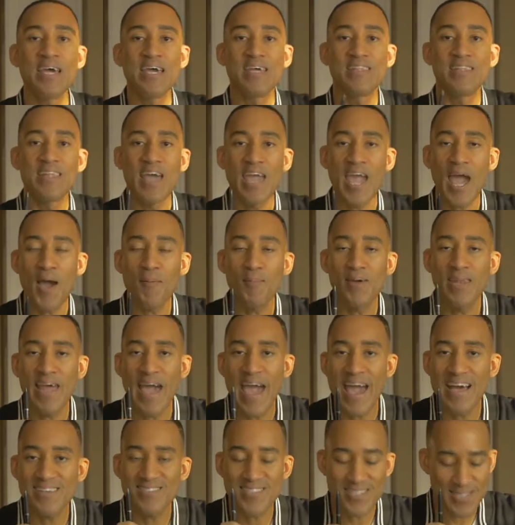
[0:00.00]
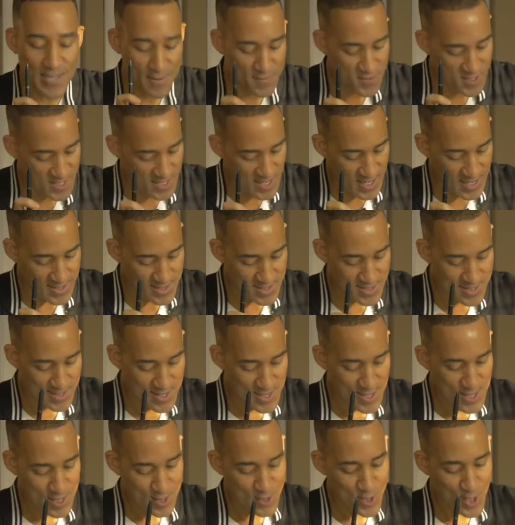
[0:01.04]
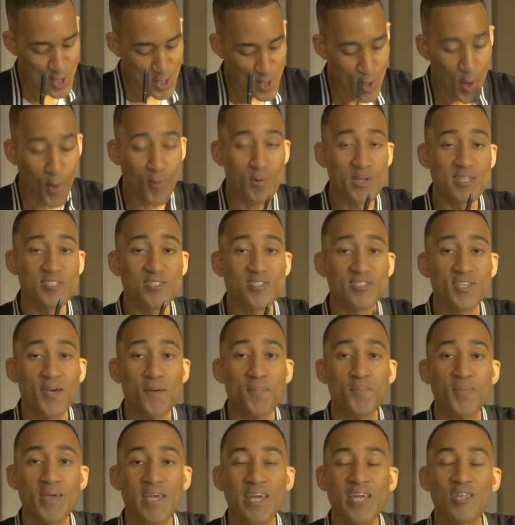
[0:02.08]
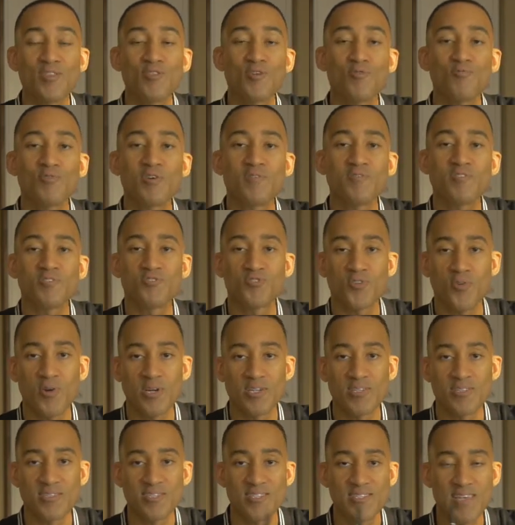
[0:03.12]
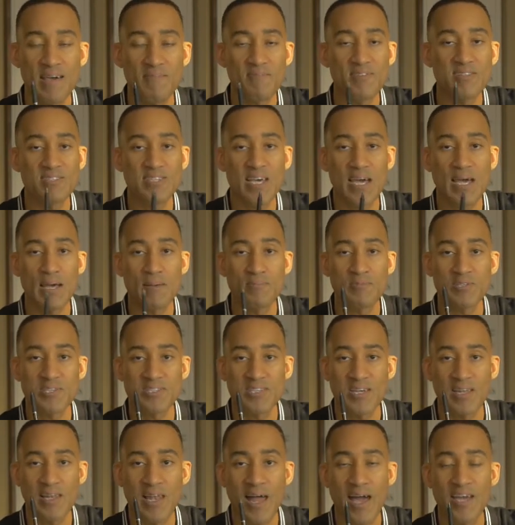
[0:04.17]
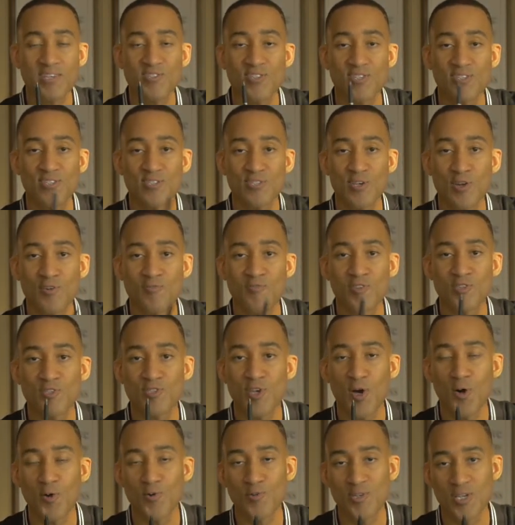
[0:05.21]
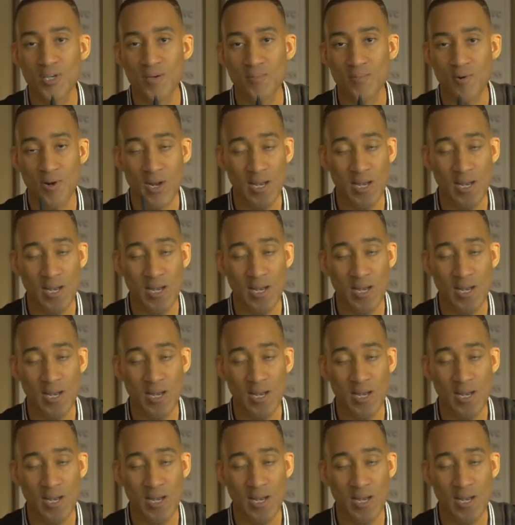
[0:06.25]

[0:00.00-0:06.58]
Naaman has enough sense to go and dip in the River Jordan 7 times as Elisha's servant told him, or